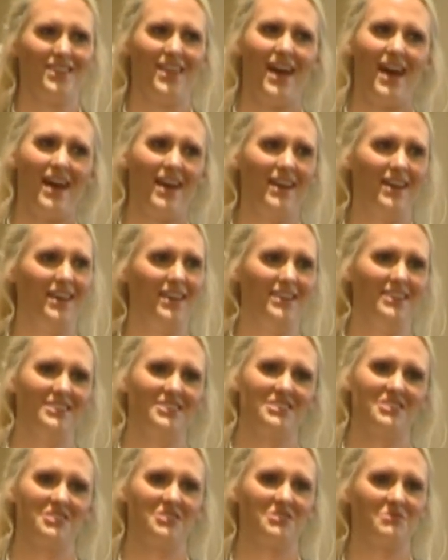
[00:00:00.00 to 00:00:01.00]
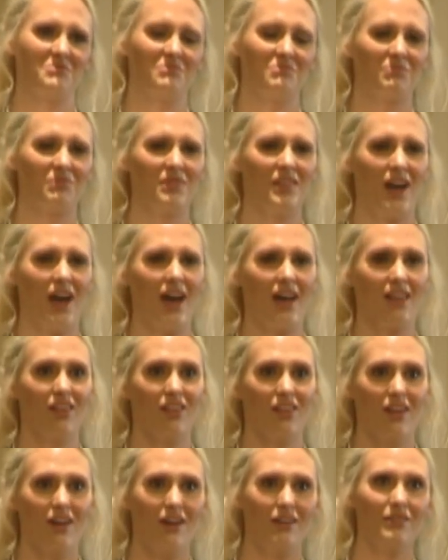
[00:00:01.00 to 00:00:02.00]
that, I
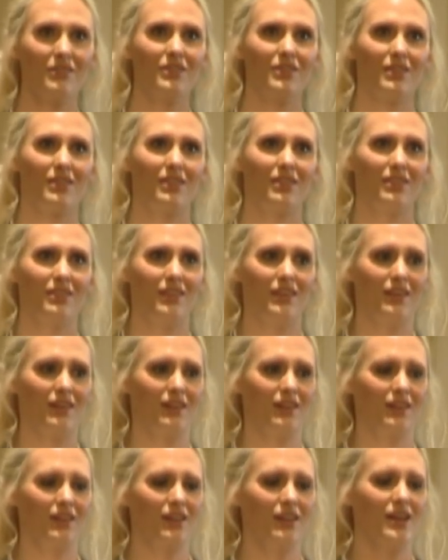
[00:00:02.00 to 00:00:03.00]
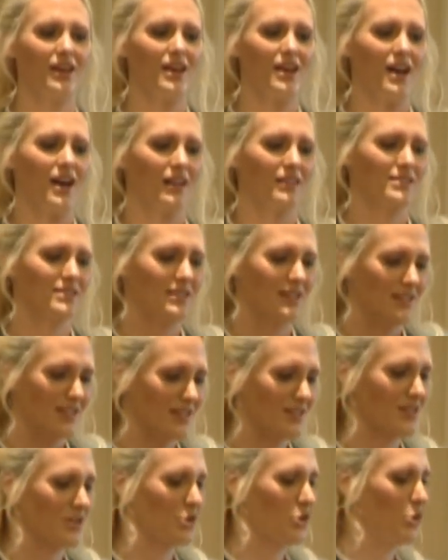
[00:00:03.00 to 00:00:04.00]
loved the
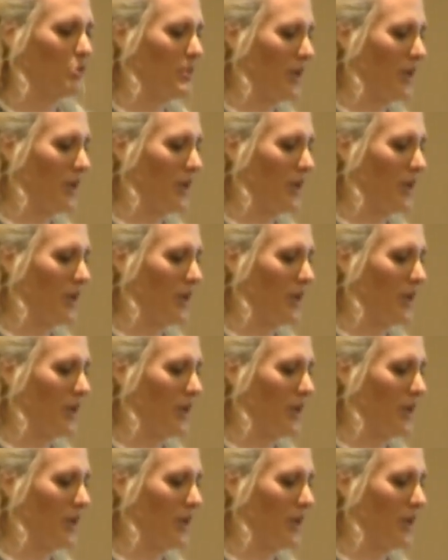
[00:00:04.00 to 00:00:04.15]
statistical